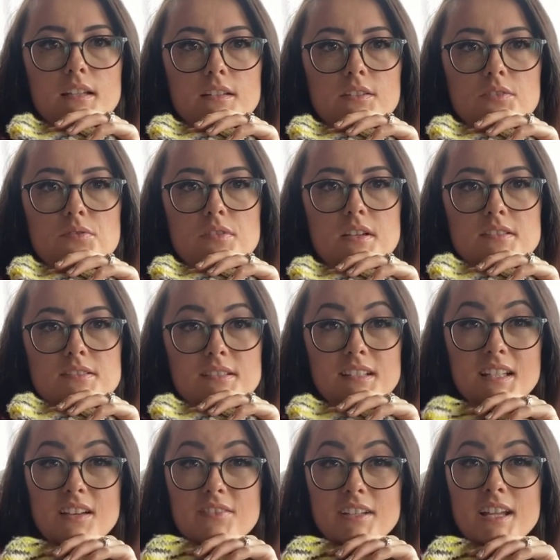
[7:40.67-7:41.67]

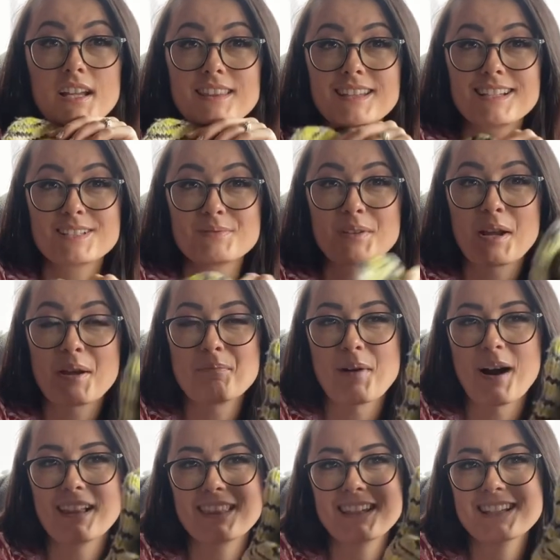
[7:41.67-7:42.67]
2011 I think is when I
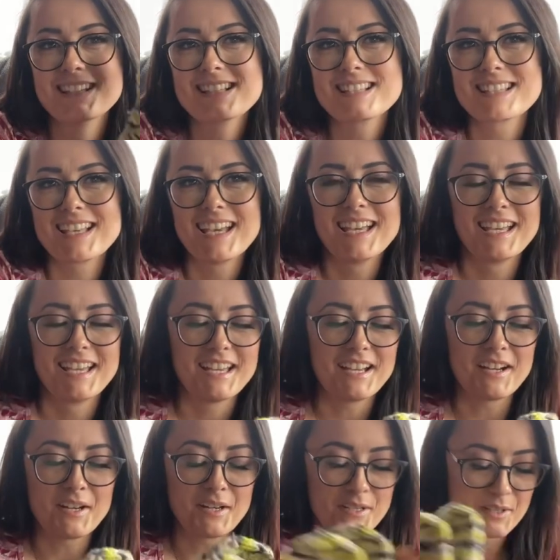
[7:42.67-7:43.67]
bought this
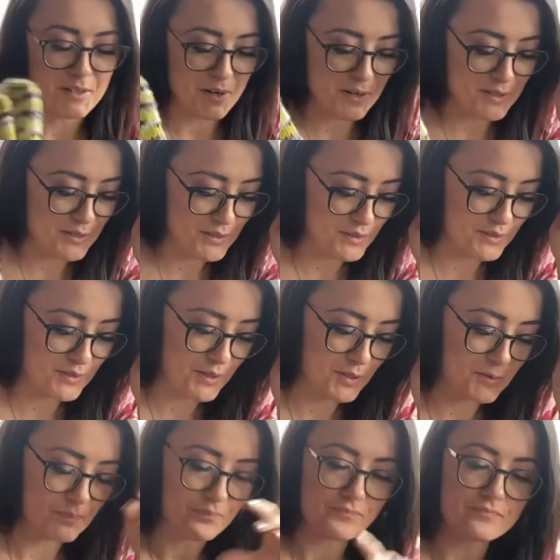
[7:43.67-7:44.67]
yarn.
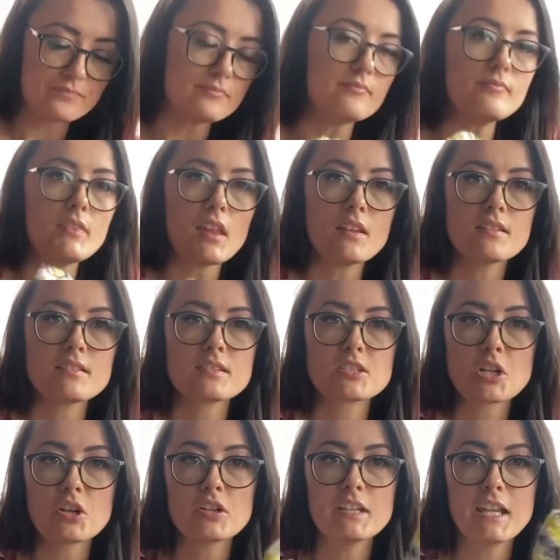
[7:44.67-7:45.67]
So
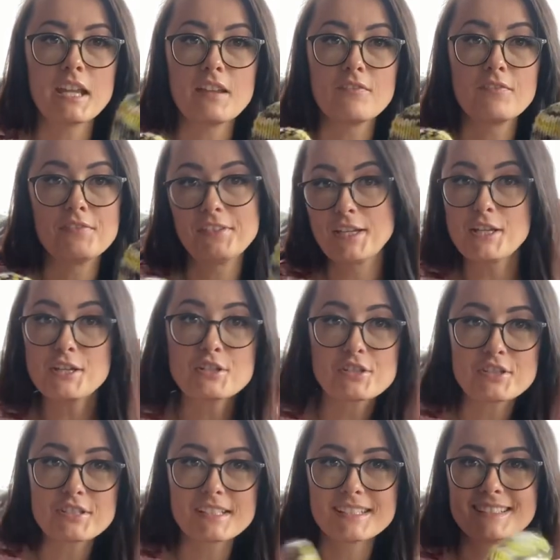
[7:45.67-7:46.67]
started and
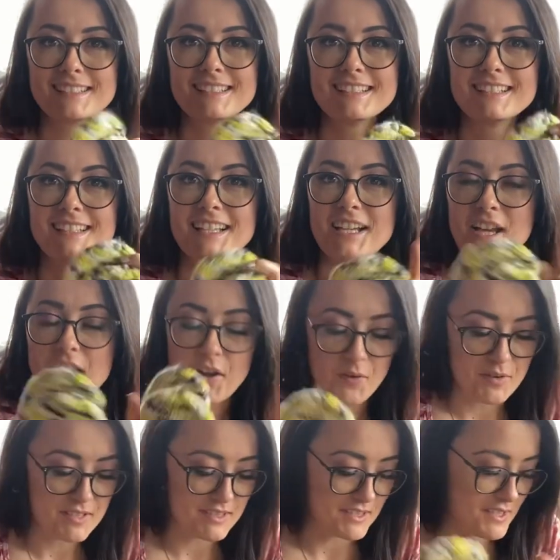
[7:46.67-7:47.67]
finished. I
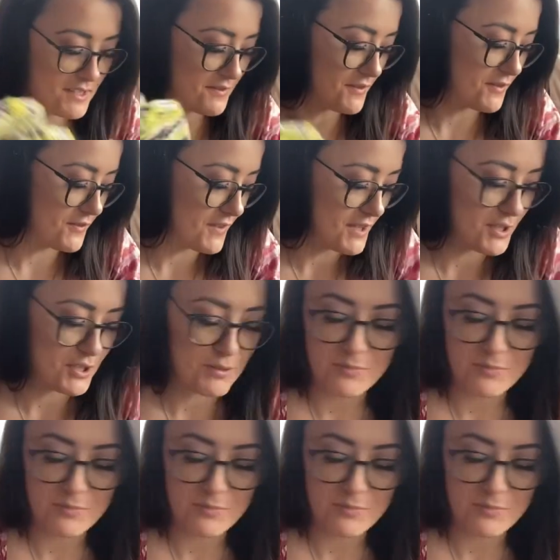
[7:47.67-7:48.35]
always love finished